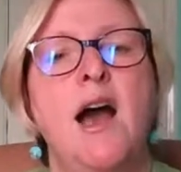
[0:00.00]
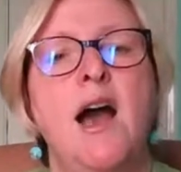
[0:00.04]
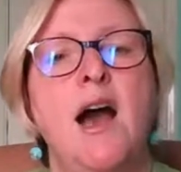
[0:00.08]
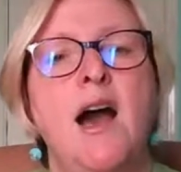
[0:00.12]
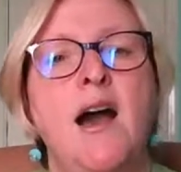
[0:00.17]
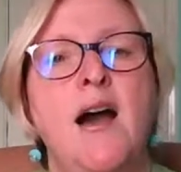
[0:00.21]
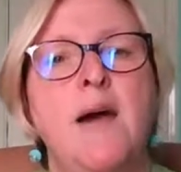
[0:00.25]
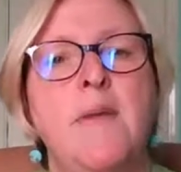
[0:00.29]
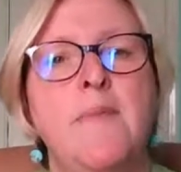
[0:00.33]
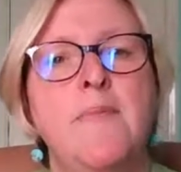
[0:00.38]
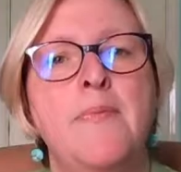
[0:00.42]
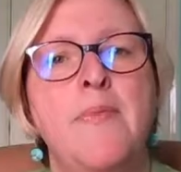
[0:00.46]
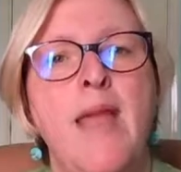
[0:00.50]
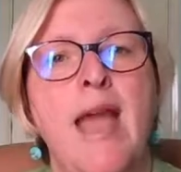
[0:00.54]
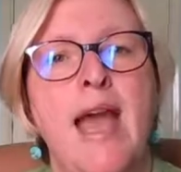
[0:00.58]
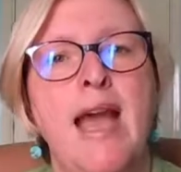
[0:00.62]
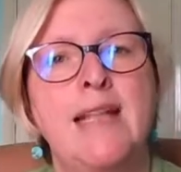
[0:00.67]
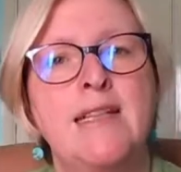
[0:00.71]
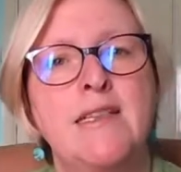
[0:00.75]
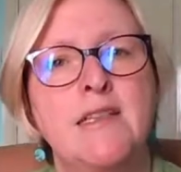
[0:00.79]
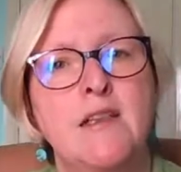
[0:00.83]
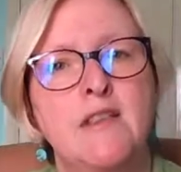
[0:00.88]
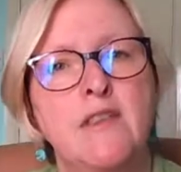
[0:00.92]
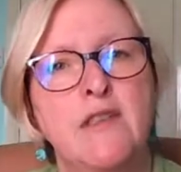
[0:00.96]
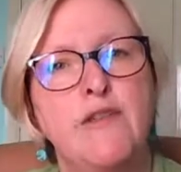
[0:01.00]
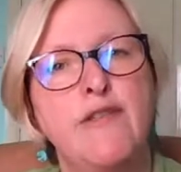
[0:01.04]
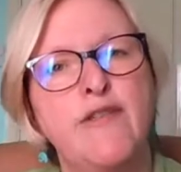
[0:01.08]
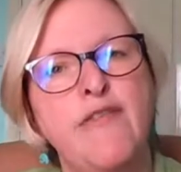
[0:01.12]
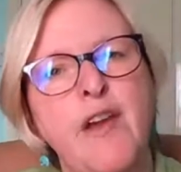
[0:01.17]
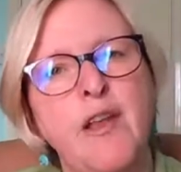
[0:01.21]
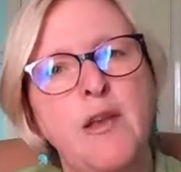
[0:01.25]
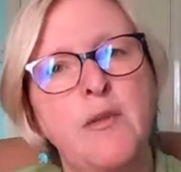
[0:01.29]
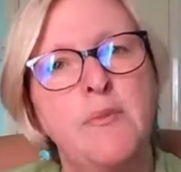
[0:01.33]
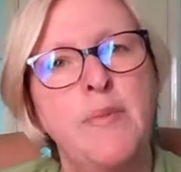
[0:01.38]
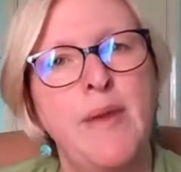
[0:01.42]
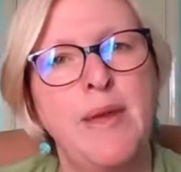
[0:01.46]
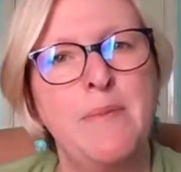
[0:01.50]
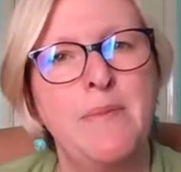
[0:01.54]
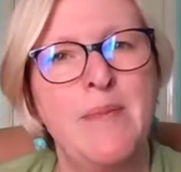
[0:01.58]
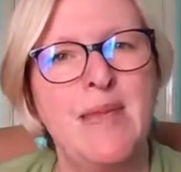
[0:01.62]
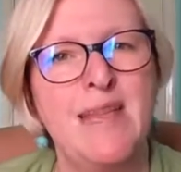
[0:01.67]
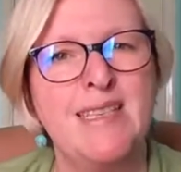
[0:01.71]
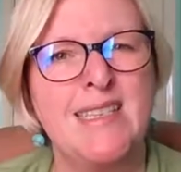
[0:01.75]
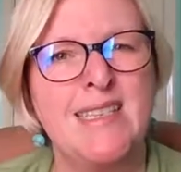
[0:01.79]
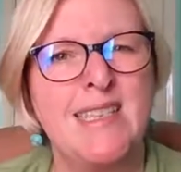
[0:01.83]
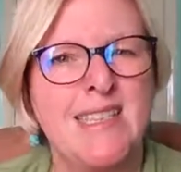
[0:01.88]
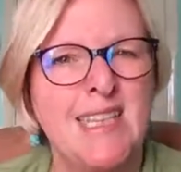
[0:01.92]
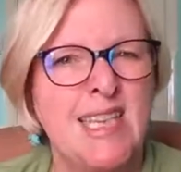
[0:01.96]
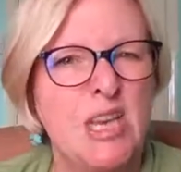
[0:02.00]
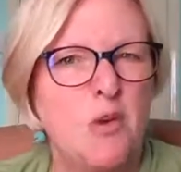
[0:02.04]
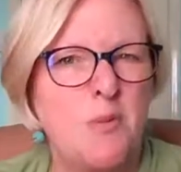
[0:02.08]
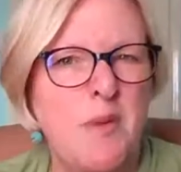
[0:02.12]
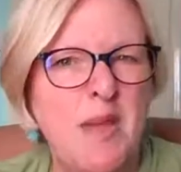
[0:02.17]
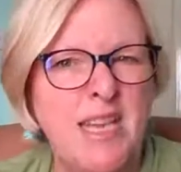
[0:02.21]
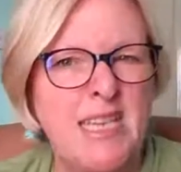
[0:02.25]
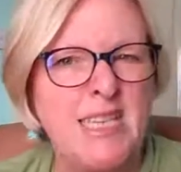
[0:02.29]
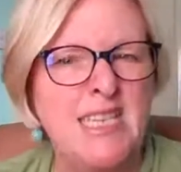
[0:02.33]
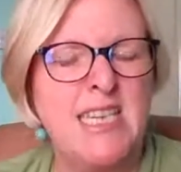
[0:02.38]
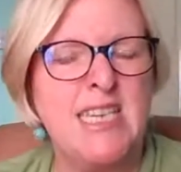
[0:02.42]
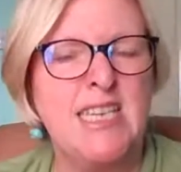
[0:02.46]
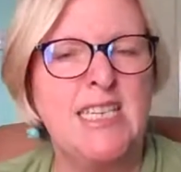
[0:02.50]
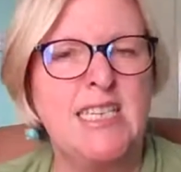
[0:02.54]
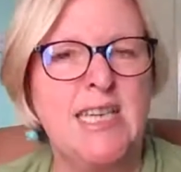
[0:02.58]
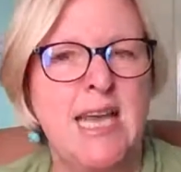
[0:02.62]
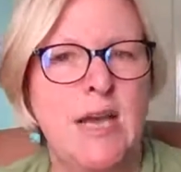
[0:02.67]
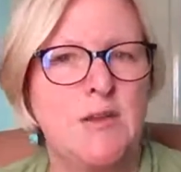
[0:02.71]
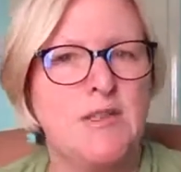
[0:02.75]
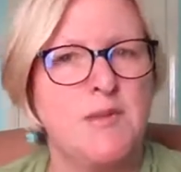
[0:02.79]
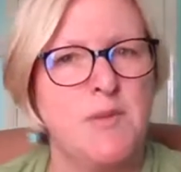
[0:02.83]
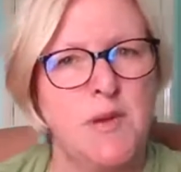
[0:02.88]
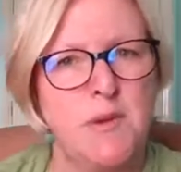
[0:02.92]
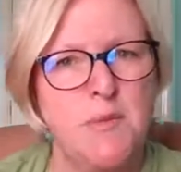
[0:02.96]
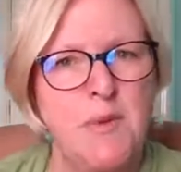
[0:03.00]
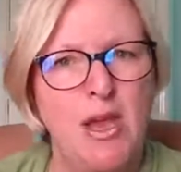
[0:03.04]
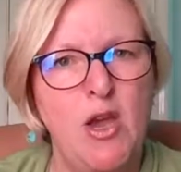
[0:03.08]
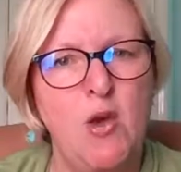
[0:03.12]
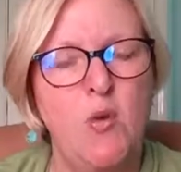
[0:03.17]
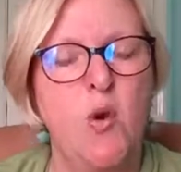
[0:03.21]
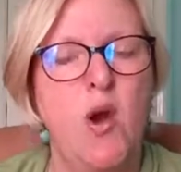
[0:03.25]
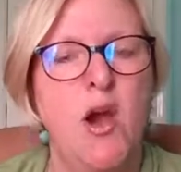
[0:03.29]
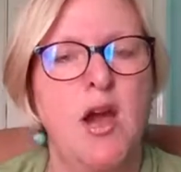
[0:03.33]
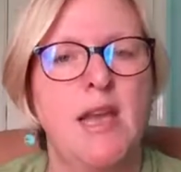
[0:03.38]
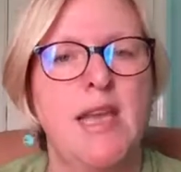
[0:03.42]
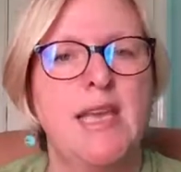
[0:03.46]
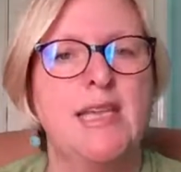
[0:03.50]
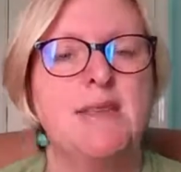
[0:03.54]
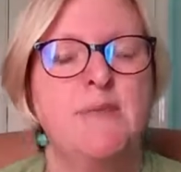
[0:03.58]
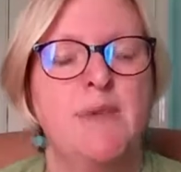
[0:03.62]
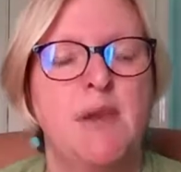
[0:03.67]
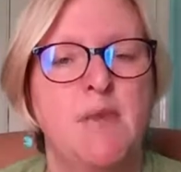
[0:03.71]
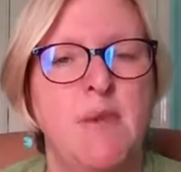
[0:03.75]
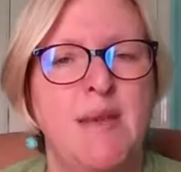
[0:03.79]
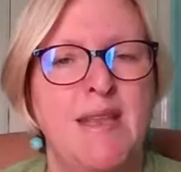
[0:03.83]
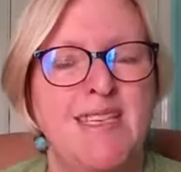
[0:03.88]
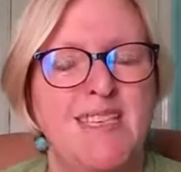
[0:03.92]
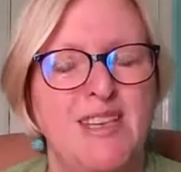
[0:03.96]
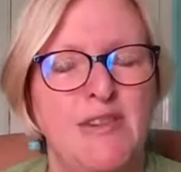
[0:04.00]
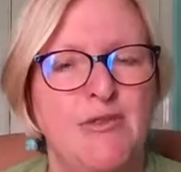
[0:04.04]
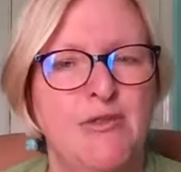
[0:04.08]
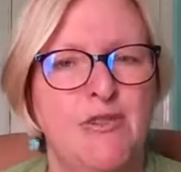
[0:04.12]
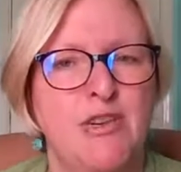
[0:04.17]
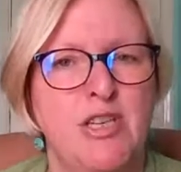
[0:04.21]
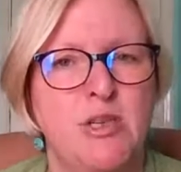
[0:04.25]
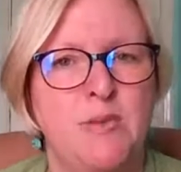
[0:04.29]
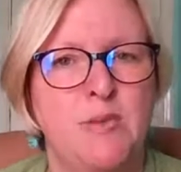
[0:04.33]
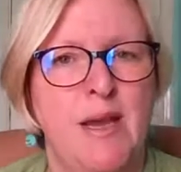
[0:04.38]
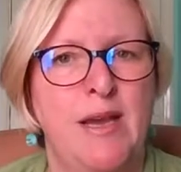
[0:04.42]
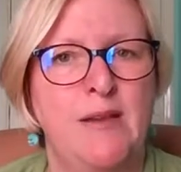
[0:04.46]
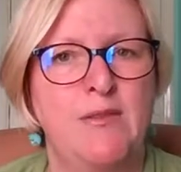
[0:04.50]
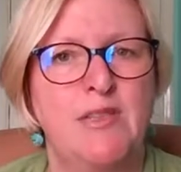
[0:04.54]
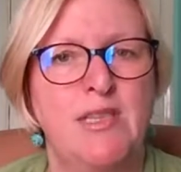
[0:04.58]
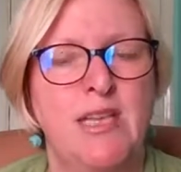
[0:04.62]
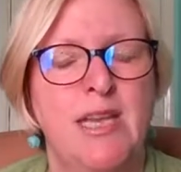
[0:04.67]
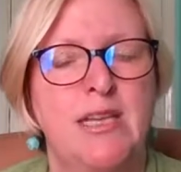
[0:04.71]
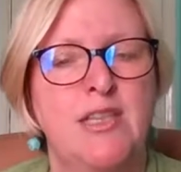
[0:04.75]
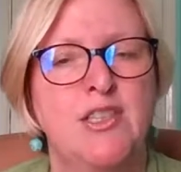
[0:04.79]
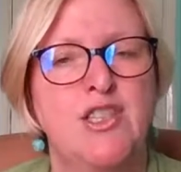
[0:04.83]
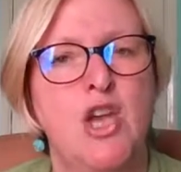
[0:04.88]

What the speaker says: And the fun bit means there's a little bit of detail, something a bit quirky, something a bit different about it.